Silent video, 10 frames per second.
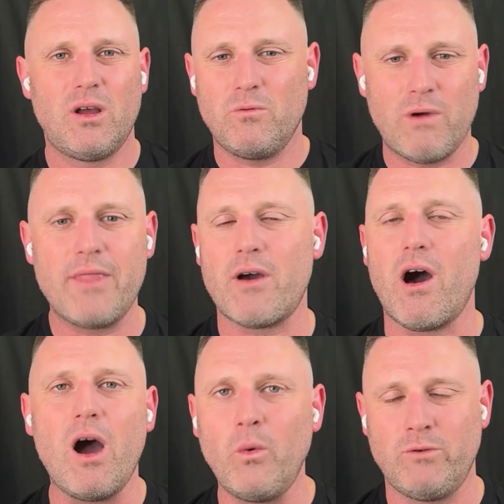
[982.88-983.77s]

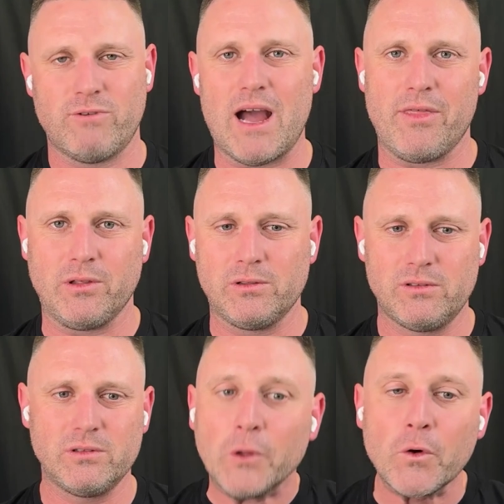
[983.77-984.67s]
I would rather
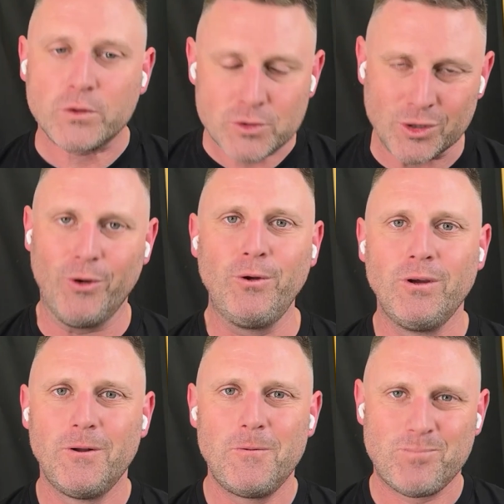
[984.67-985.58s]
look to
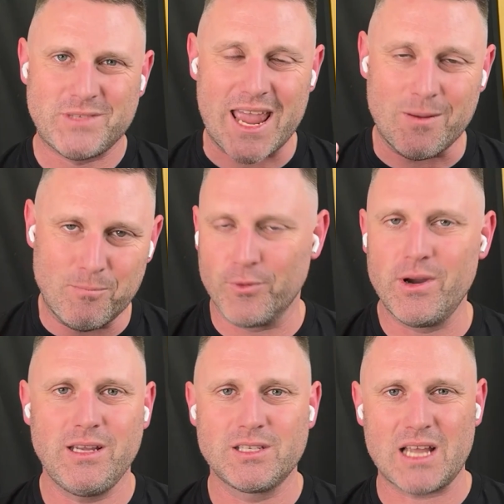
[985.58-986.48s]
take
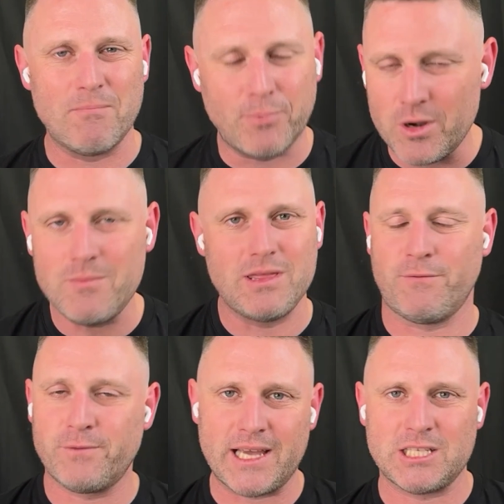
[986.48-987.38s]
Briggs and put him in the
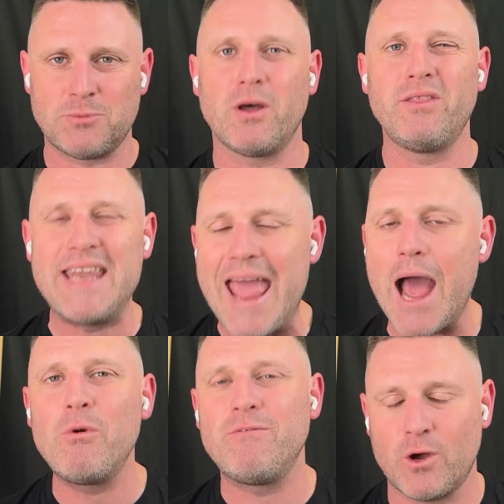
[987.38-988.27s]
flex spot.
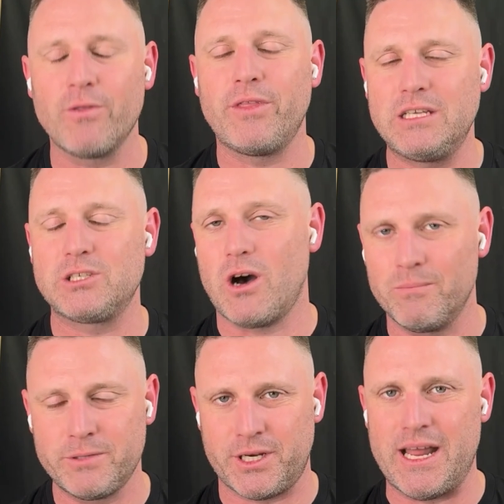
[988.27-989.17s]
Now we've got this
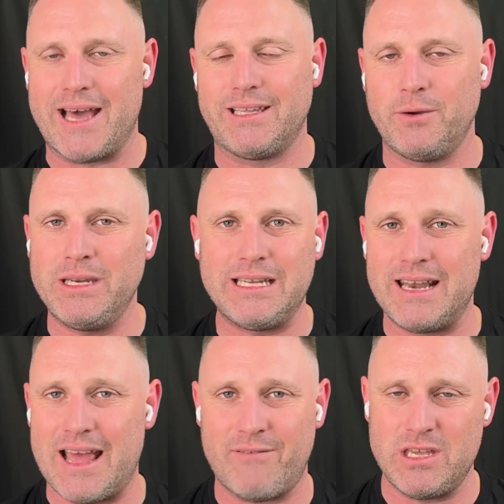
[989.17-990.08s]
option out like we
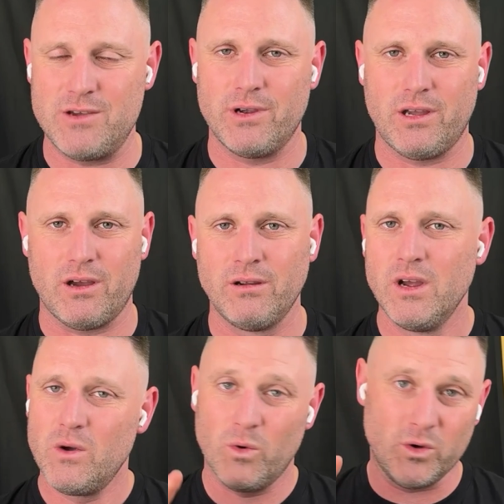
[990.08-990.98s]
didn't have a year ago,
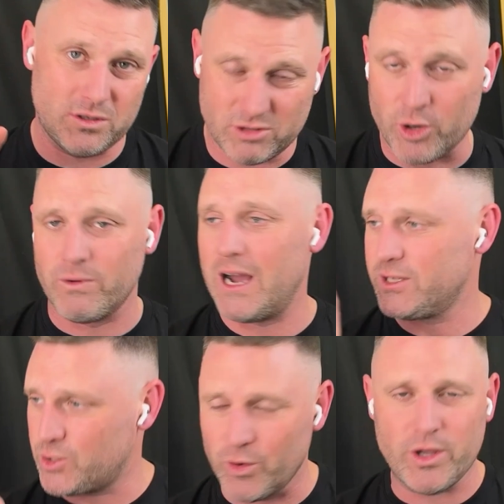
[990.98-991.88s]
whereas 2
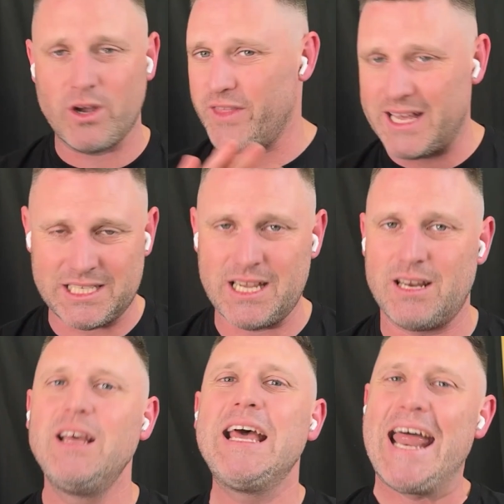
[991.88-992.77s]
rucks, all you got, that's it.
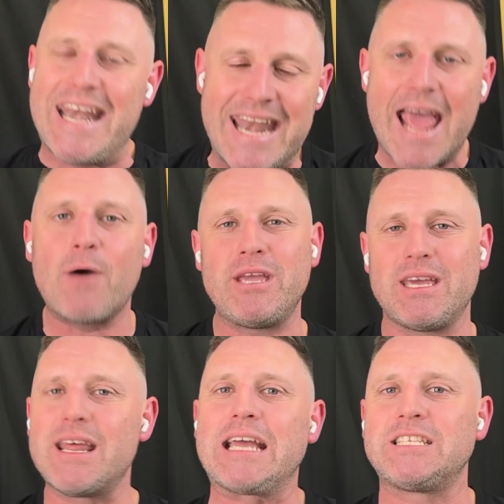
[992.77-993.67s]
Now we
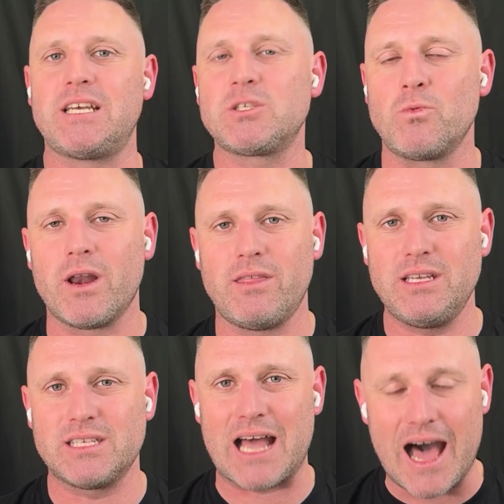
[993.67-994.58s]
can access one of
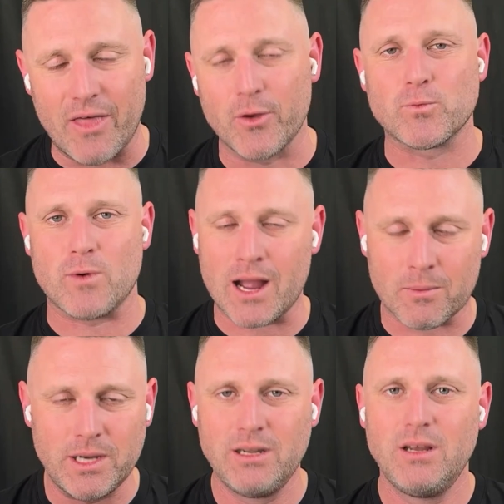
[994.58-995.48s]
these other
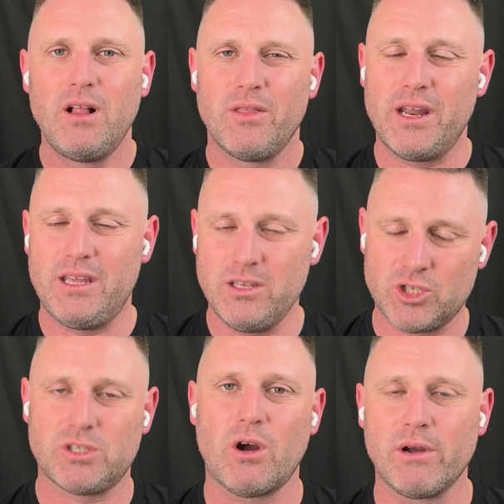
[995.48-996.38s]
ruckmen that are
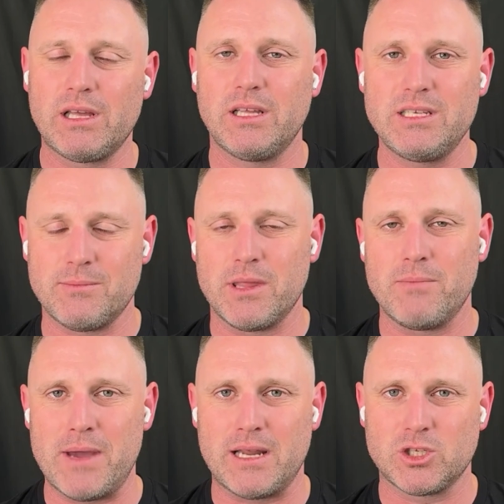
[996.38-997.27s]
historically some of the
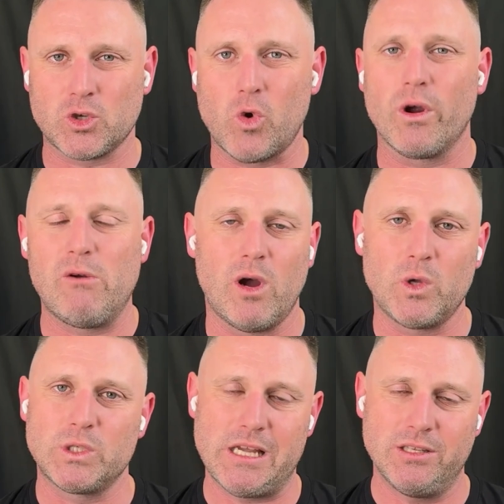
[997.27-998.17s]
better scoring
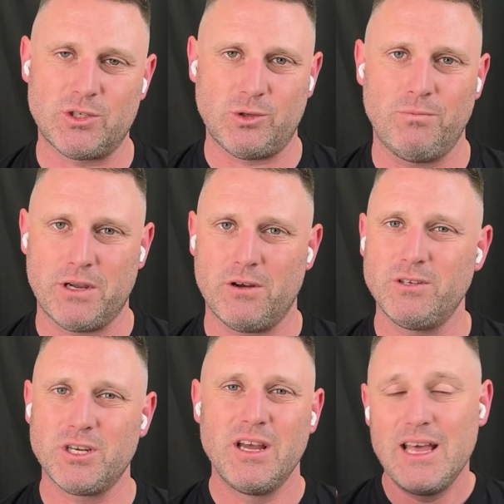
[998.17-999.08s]
roles in
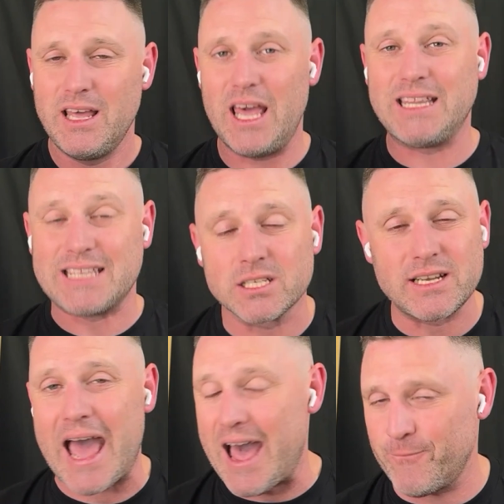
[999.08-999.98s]
SuperCoach. It
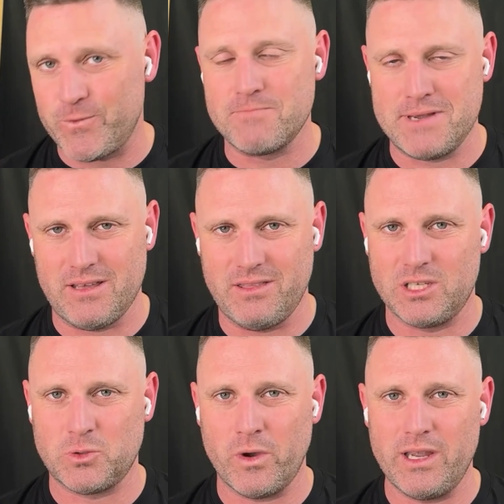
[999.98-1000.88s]
doesn't have to be a
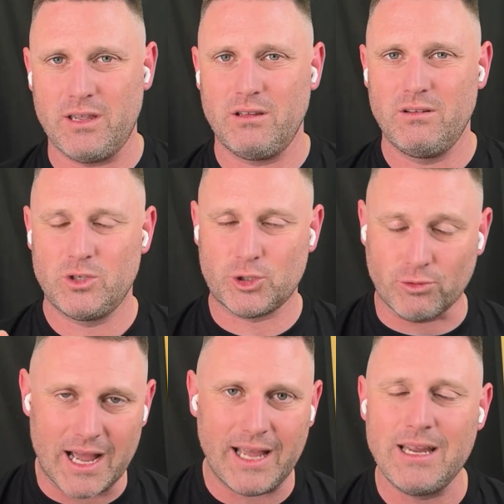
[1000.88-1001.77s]
this week
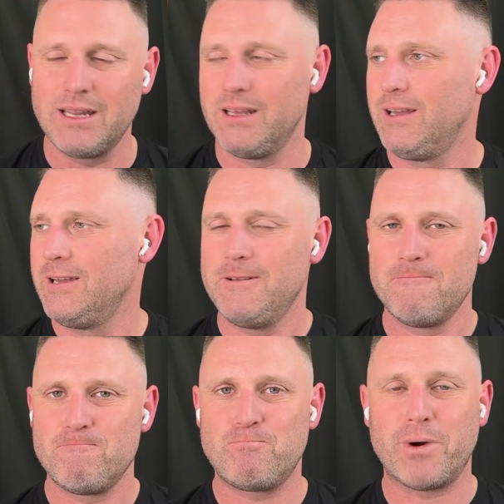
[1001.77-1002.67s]
trade,
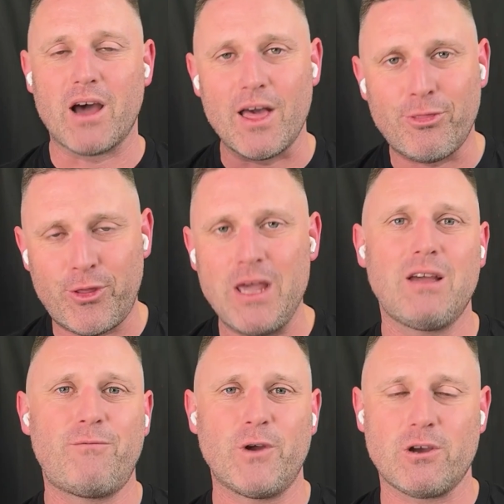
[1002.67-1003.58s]
but I
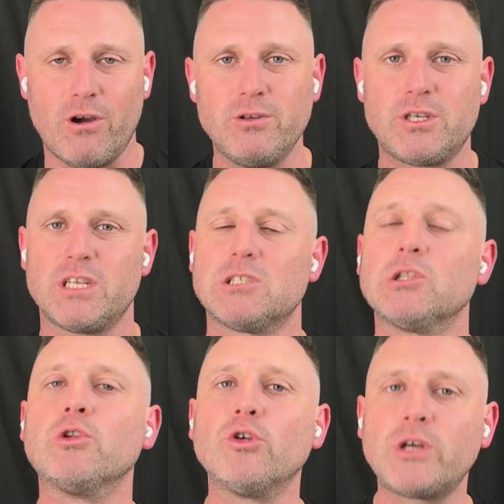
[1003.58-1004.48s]
think for coaches
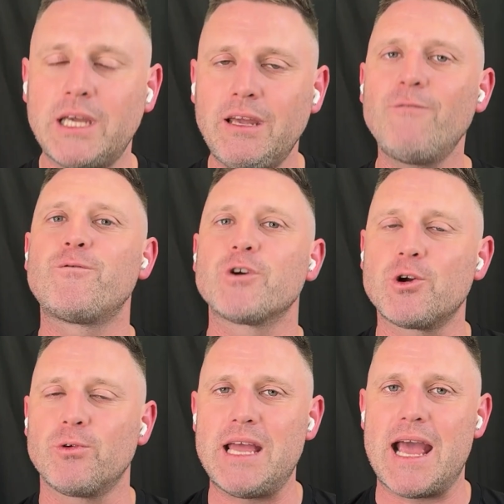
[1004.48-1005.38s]
looking for
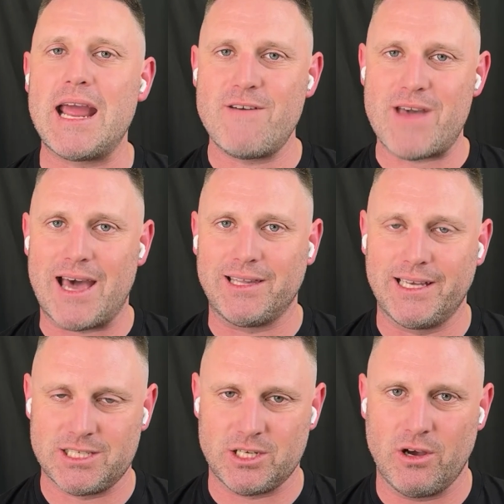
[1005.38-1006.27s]
creative
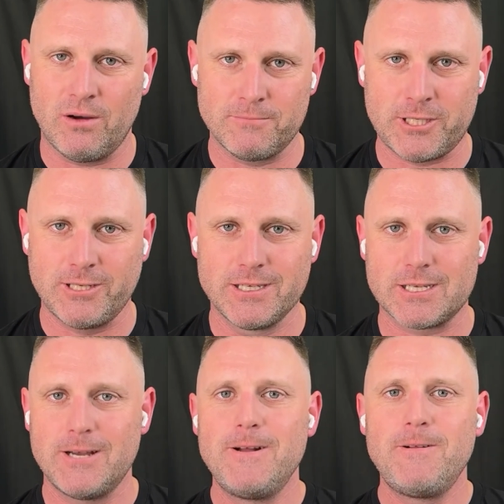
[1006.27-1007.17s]
outlets and
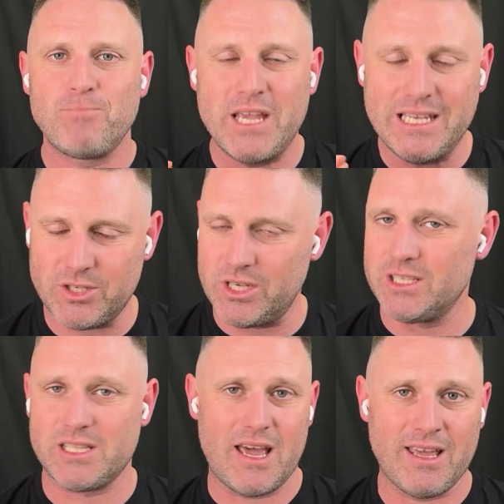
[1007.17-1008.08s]
options, he sits there.